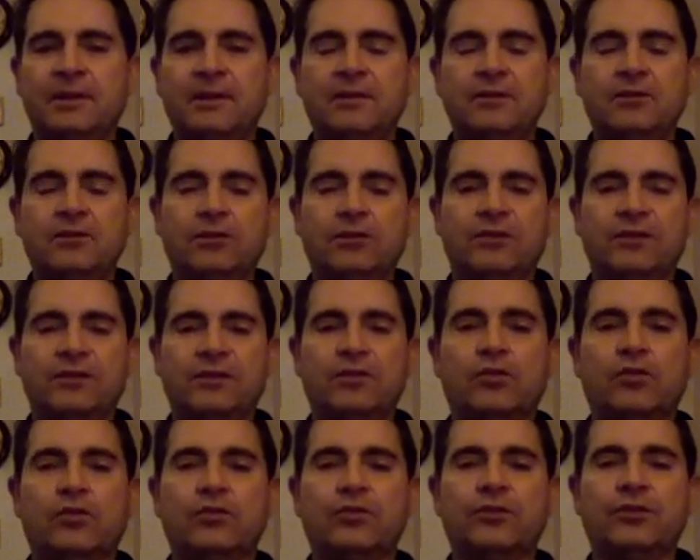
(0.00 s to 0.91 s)
you know, is an
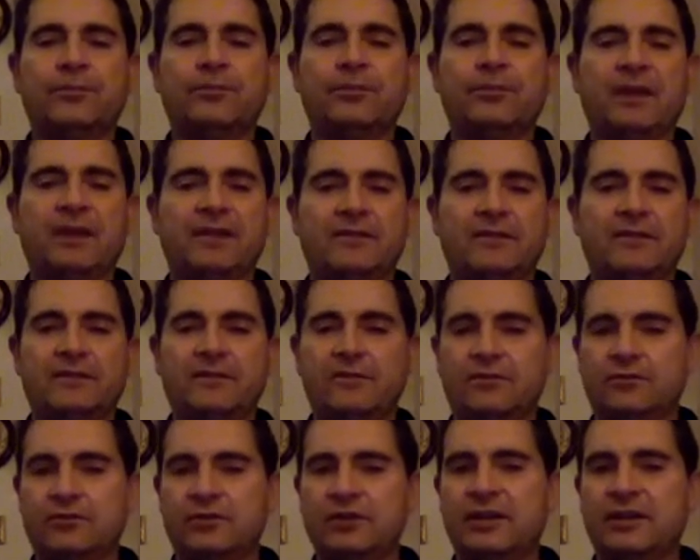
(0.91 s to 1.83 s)
older
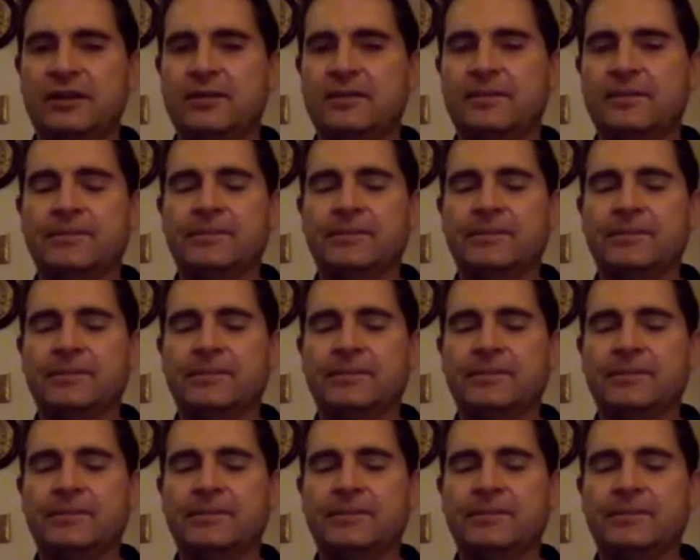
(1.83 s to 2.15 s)
person's drink.